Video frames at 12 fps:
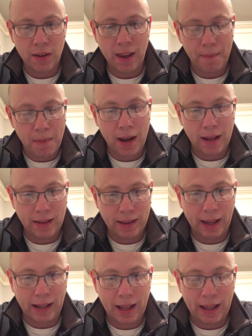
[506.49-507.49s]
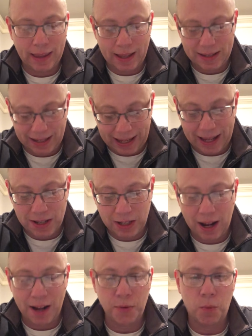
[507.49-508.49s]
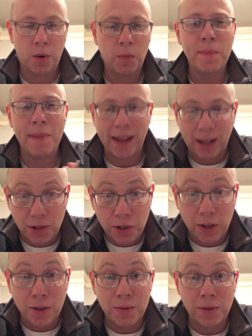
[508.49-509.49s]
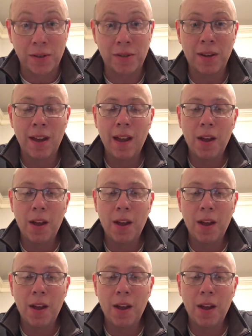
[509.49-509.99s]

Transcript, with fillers: that might that that's against God's word. We make excuses.